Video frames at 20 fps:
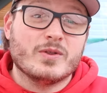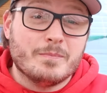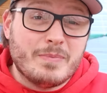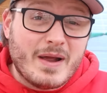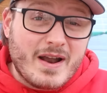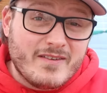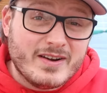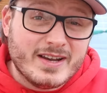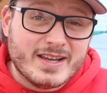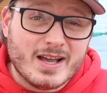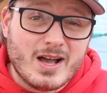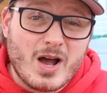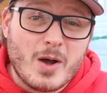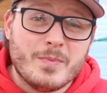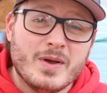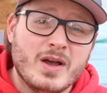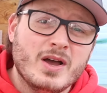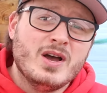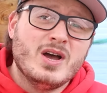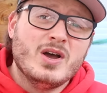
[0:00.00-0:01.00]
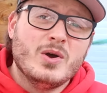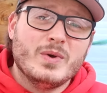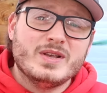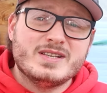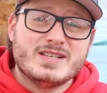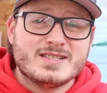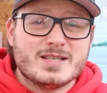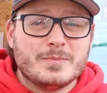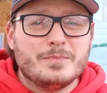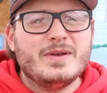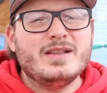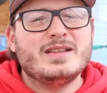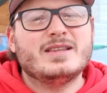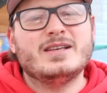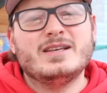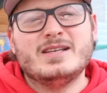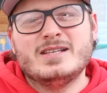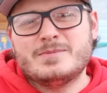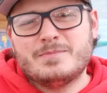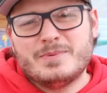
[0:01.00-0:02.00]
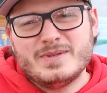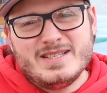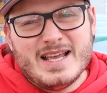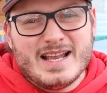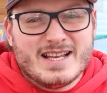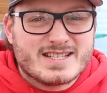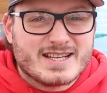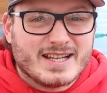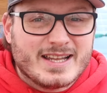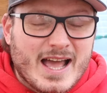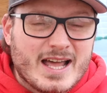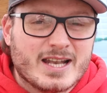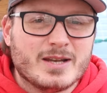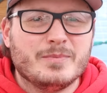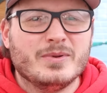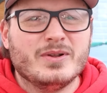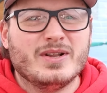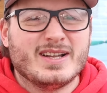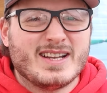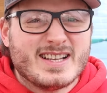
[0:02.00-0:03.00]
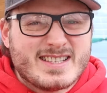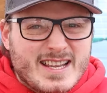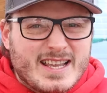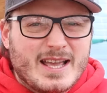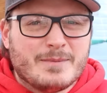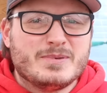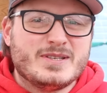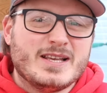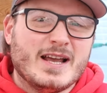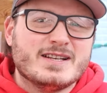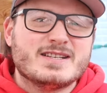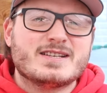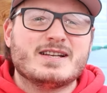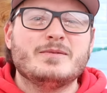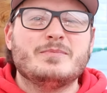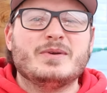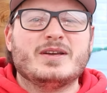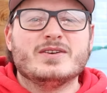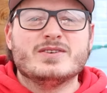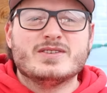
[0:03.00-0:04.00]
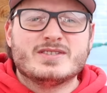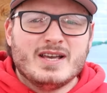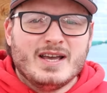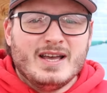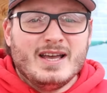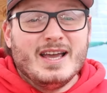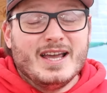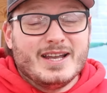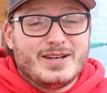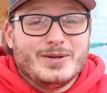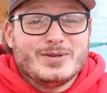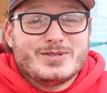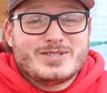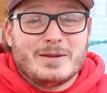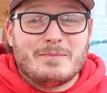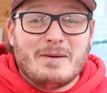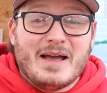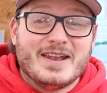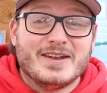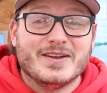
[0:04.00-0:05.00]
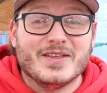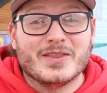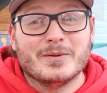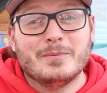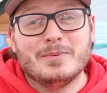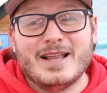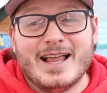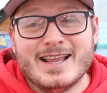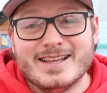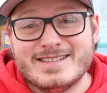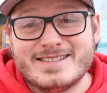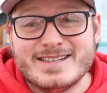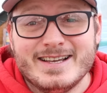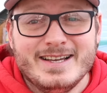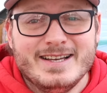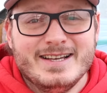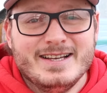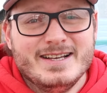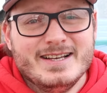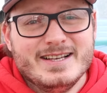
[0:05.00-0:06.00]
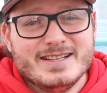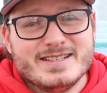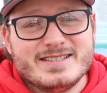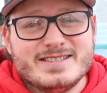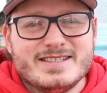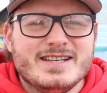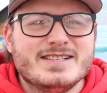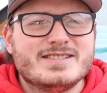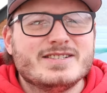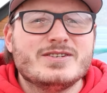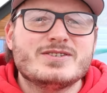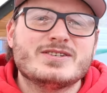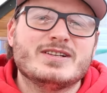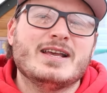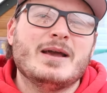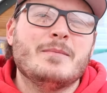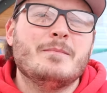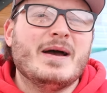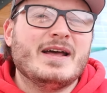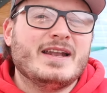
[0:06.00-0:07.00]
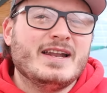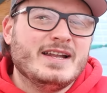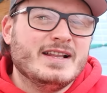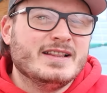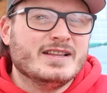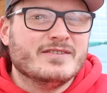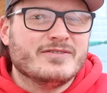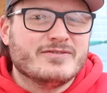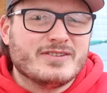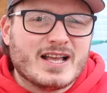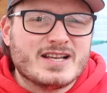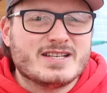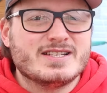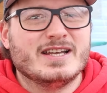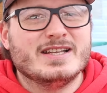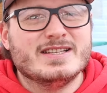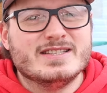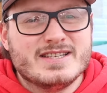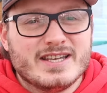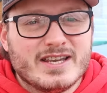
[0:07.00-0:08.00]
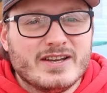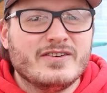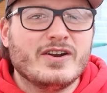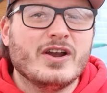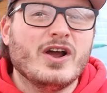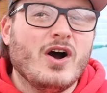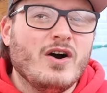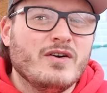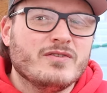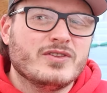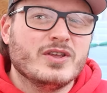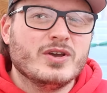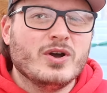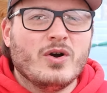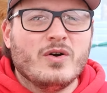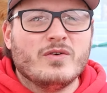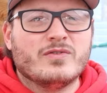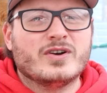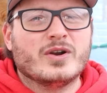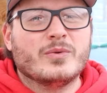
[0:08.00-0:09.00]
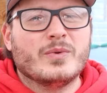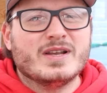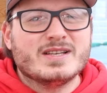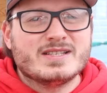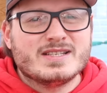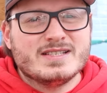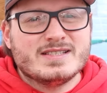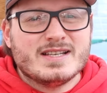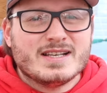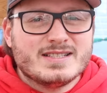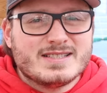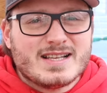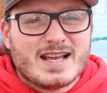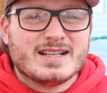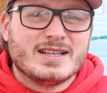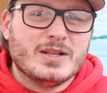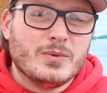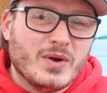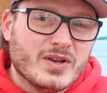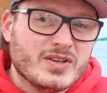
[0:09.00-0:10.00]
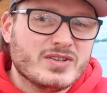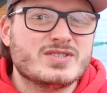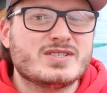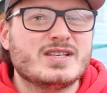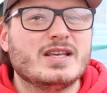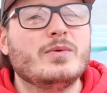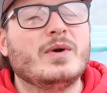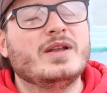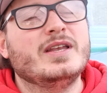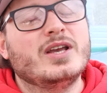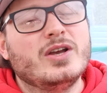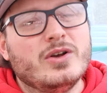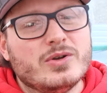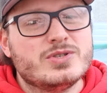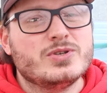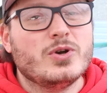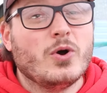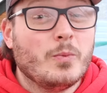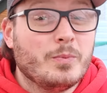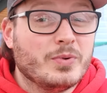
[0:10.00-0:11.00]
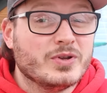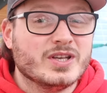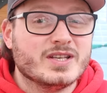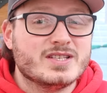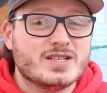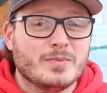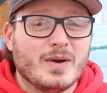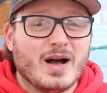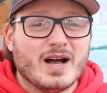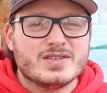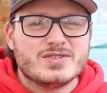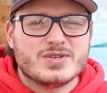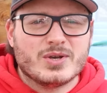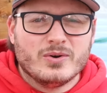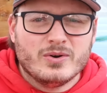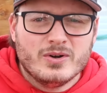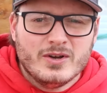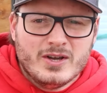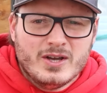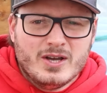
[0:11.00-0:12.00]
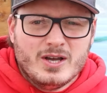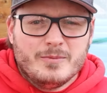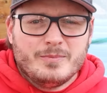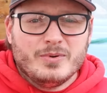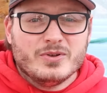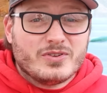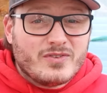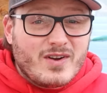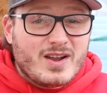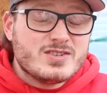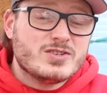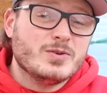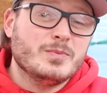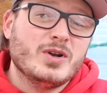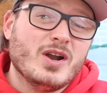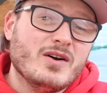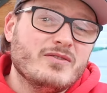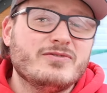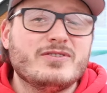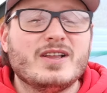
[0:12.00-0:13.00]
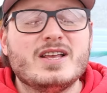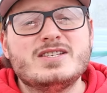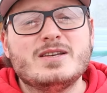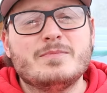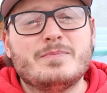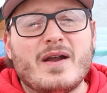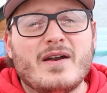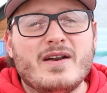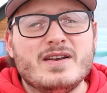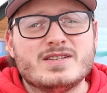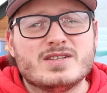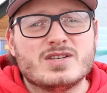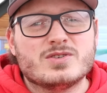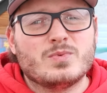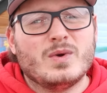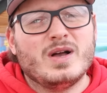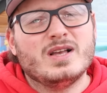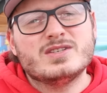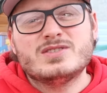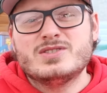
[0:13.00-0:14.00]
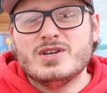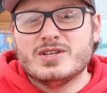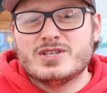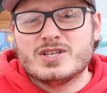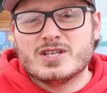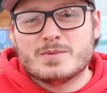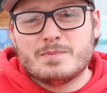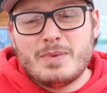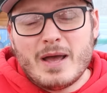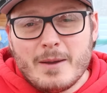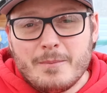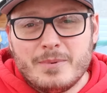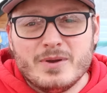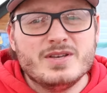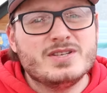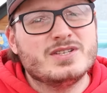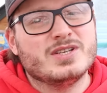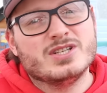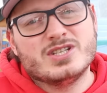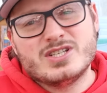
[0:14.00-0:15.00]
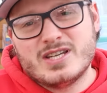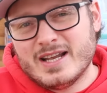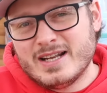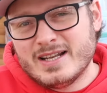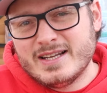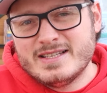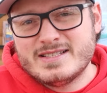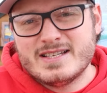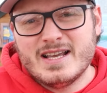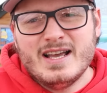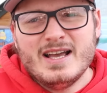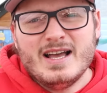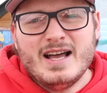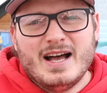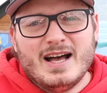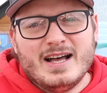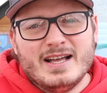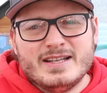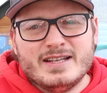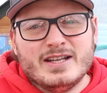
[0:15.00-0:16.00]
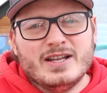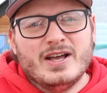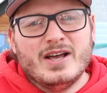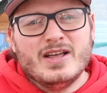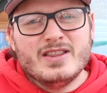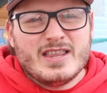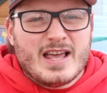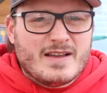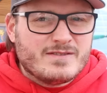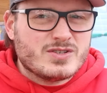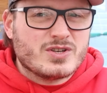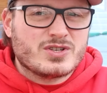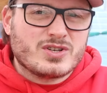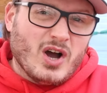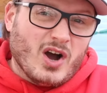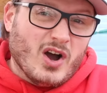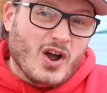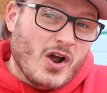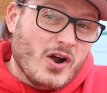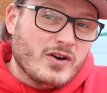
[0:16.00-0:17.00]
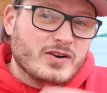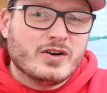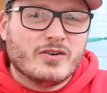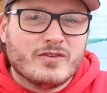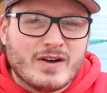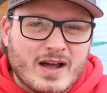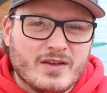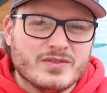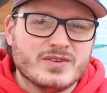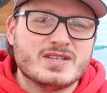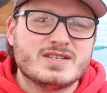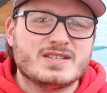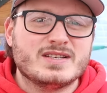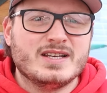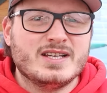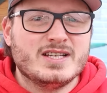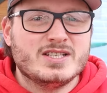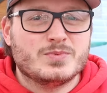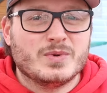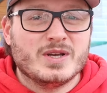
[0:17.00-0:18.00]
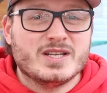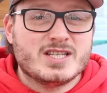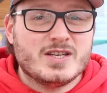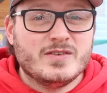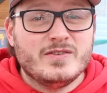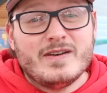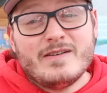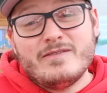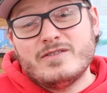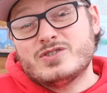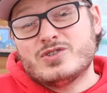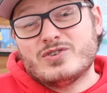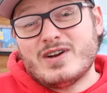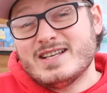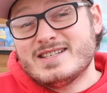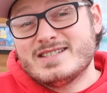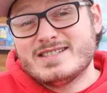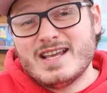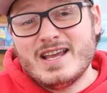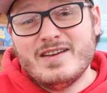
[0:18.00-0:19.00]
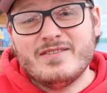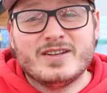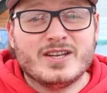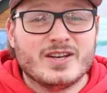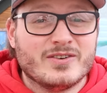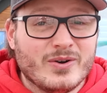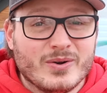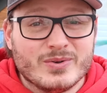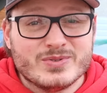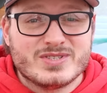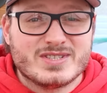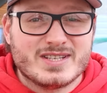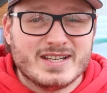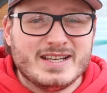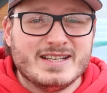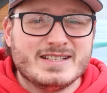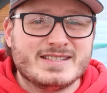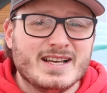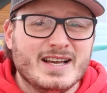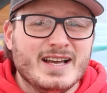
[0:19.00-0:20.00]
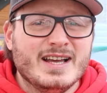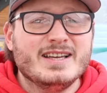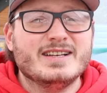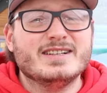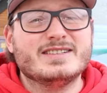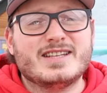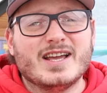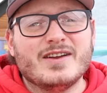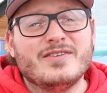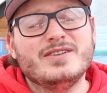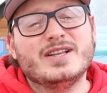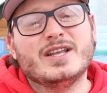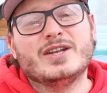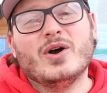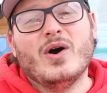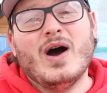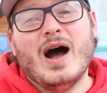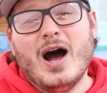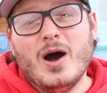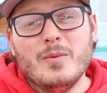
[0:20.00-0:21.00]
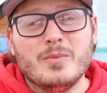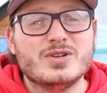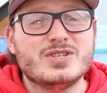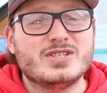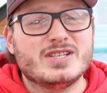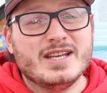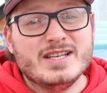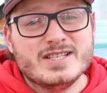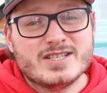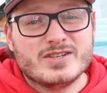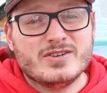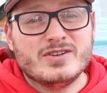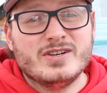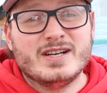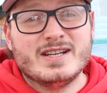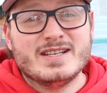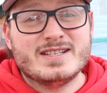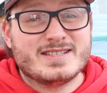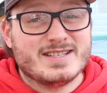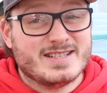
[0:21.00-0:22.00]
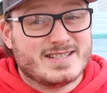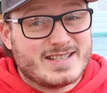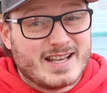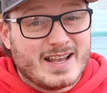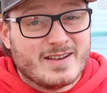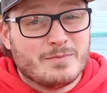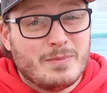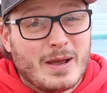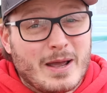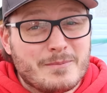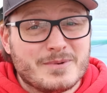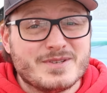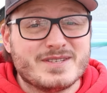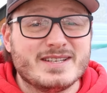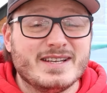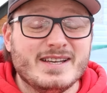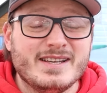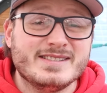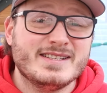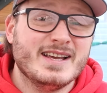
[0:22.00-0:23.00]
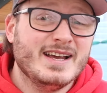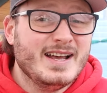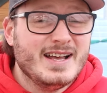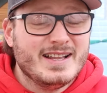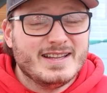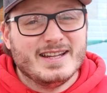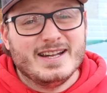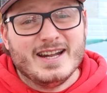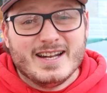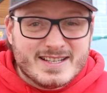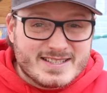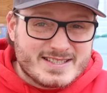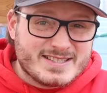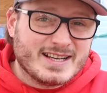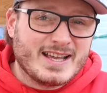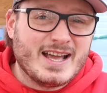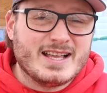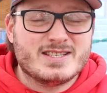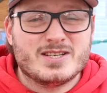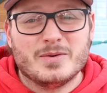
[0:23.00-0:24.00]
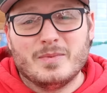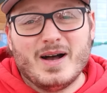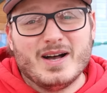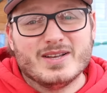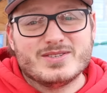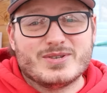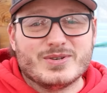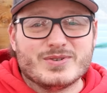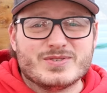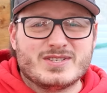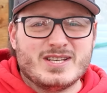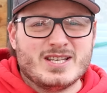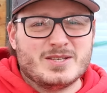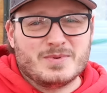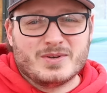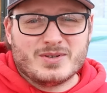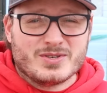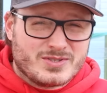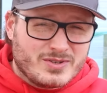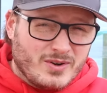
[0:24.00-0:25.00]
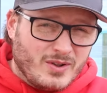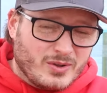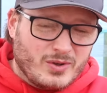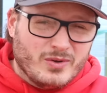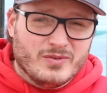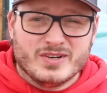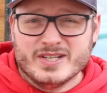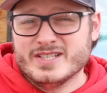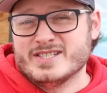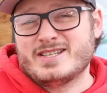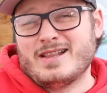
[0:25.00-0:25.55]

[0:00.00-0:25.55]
a pericarp, which is the bit that is potentially edible. And I say potentially because it does depend on the plant. The seeds are usually embedded in the fleshy interior of the ovary, which is exactly what you'll see when you cut open your tomato. But there are some non-fleshy berries as well, such as peppers and chilies, and they've just got air around the seeds, which if you've ever tried saving your own seeds, you'll definitely know how much easier it is to save pepper seeds than it is to get tomato seeds, because they're all covered in